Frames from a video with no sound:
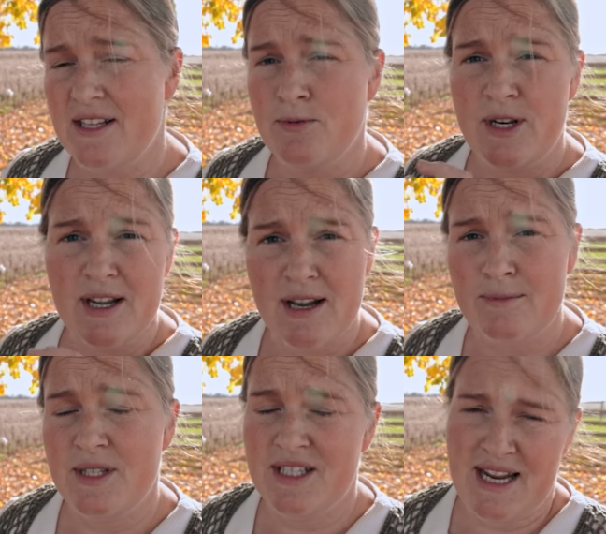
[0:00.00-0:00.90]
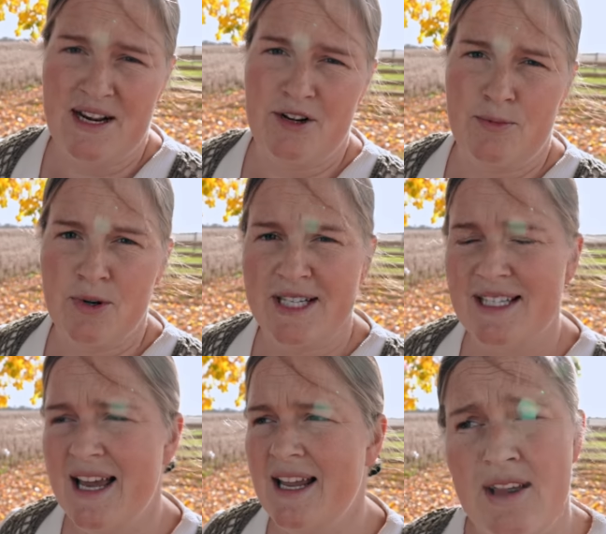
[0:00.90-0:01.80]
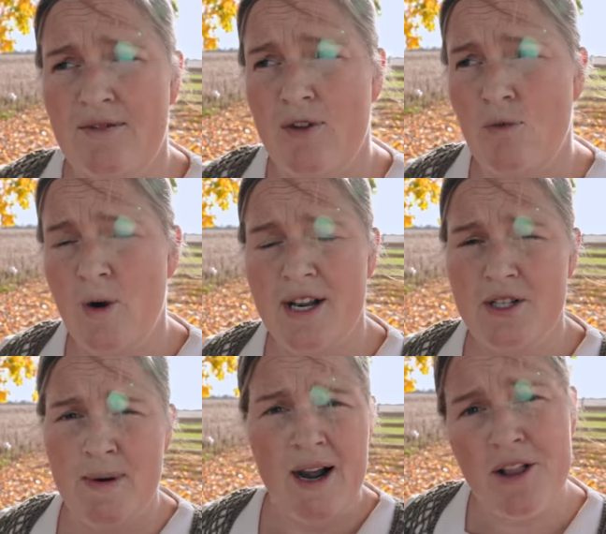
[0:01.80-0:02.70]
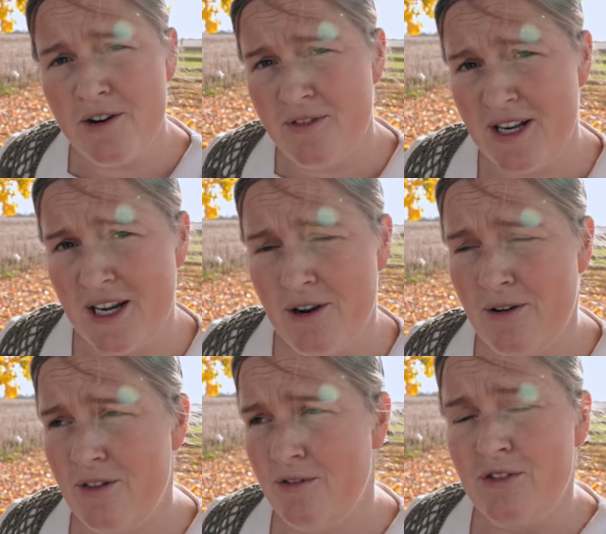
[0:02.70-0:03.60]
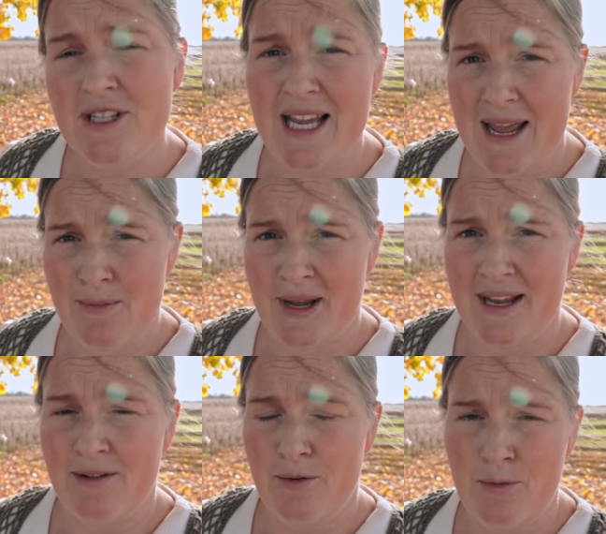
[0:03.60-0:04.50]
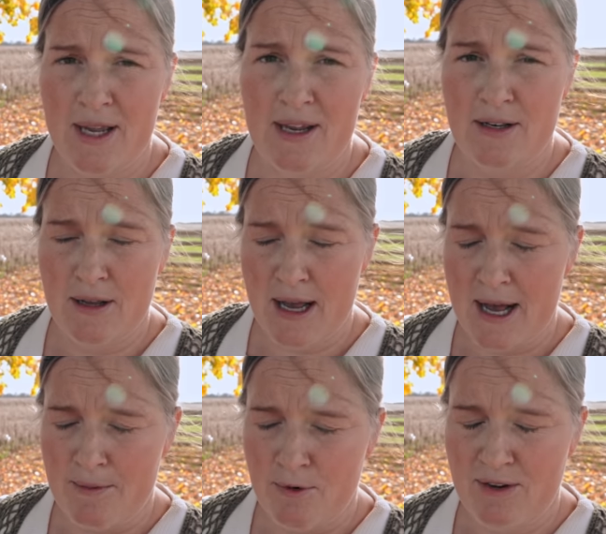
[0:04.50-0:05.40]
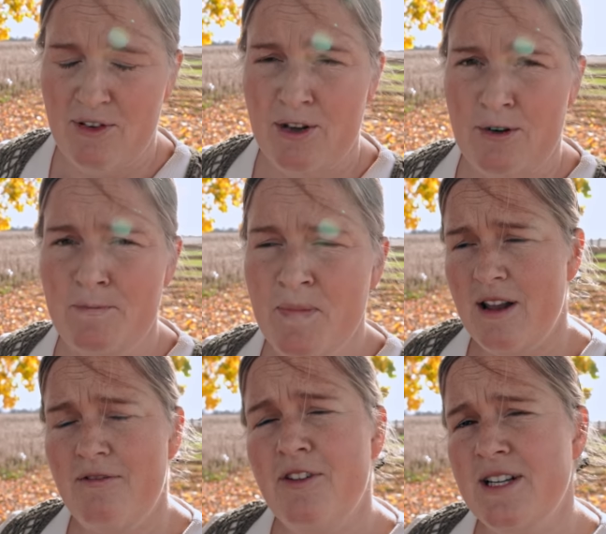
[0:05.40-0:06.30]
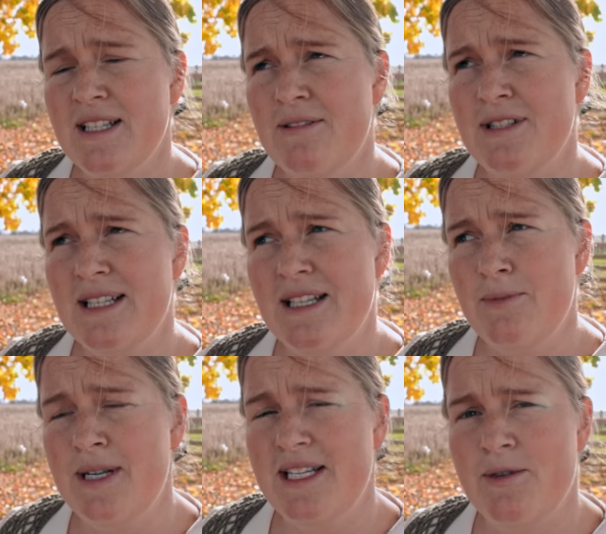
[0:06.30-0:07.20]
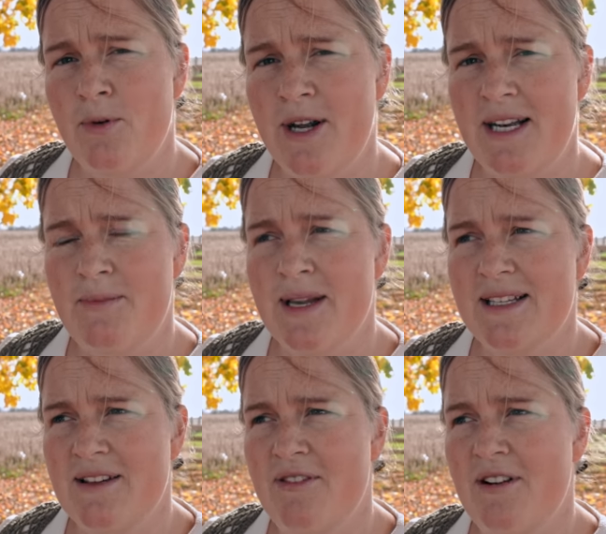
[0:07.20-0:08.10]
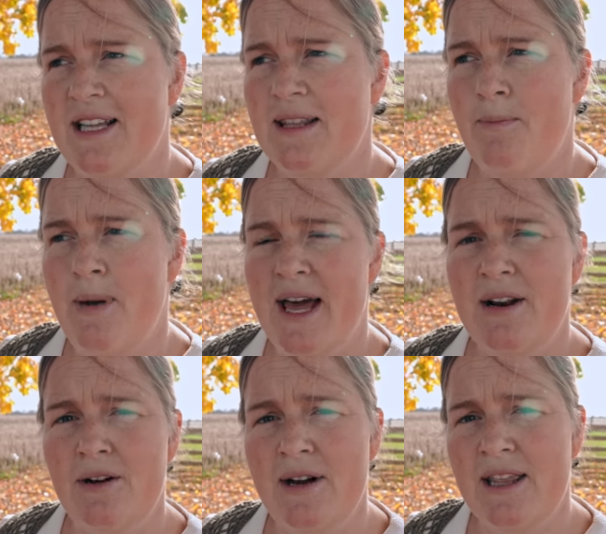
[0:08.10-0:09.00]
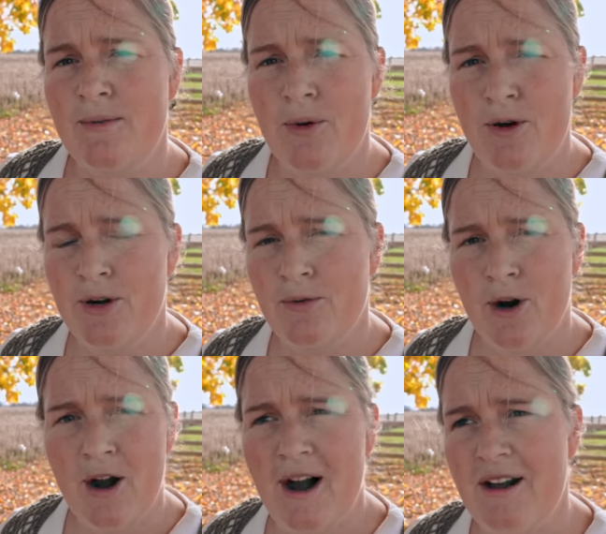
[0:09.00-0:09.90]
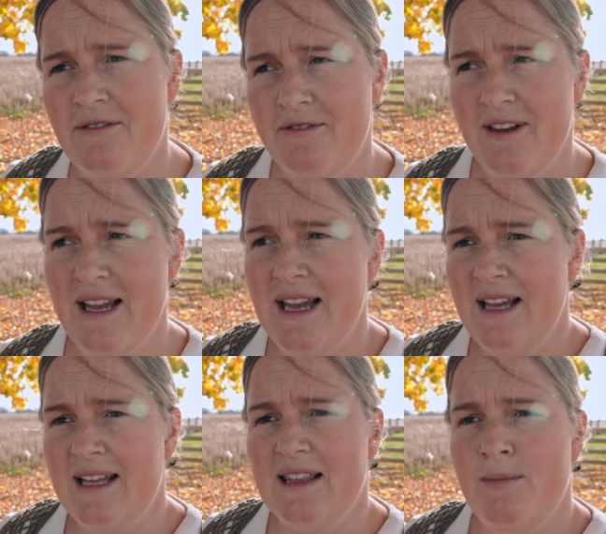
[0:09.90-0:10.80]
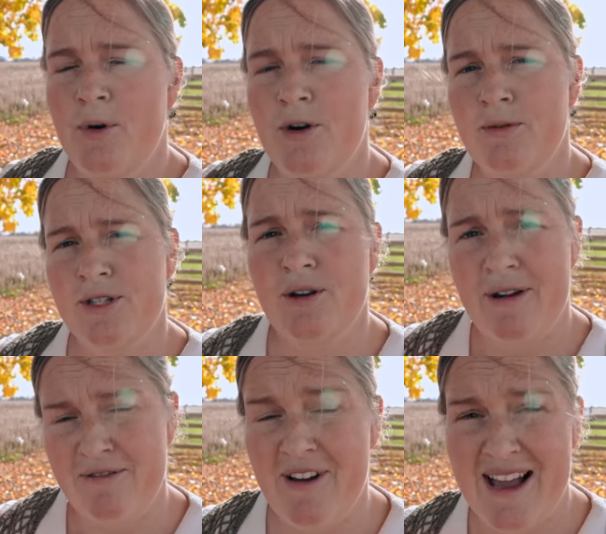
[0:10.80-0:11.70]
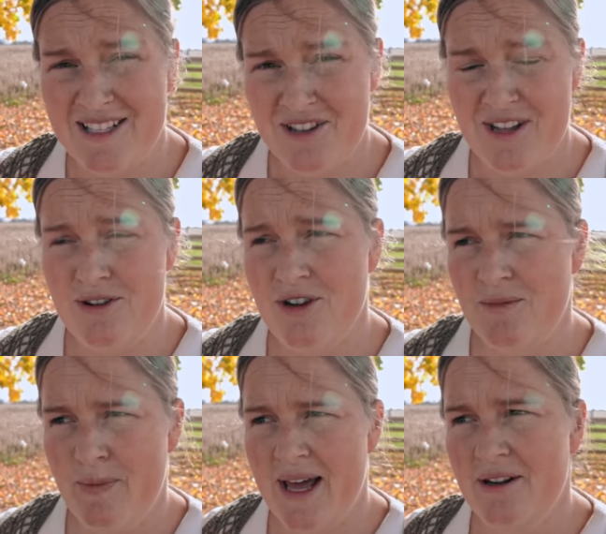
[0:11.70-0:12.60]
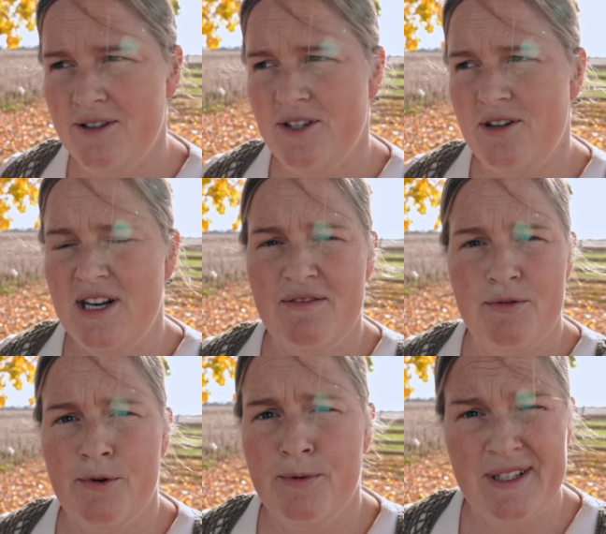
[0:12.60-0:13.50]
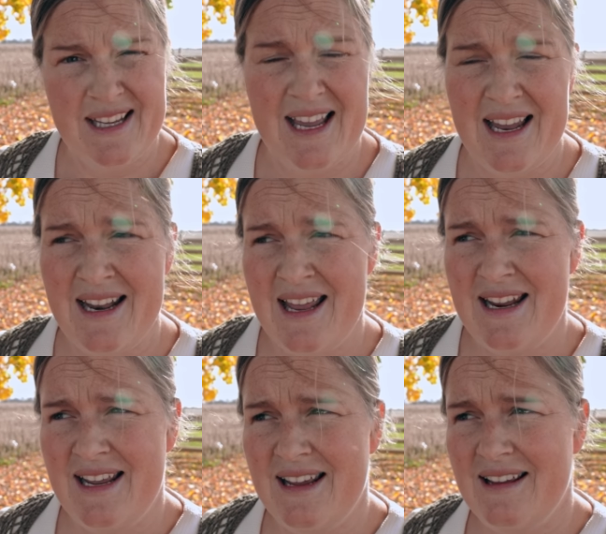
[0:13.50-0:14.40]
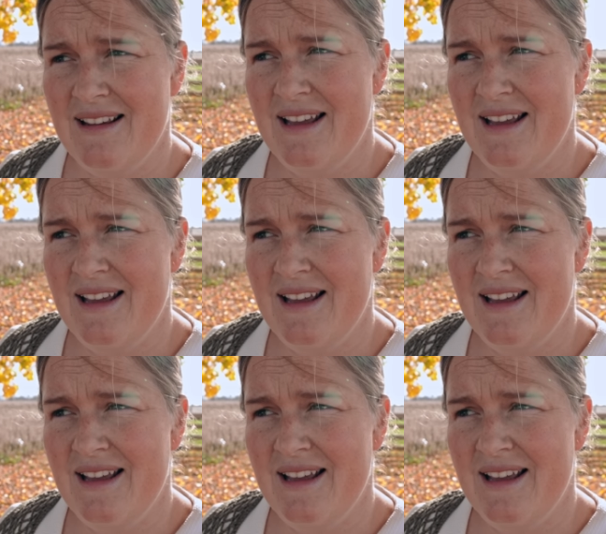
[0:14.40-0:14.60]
That's what it comes standard preset. If you watched my other video, the first Heybike we um, reviewed, at first I was a little bit disappointed because I felt like the pedal and the motor were off. Like the motor was going faster than you could pedal, so you never really get in any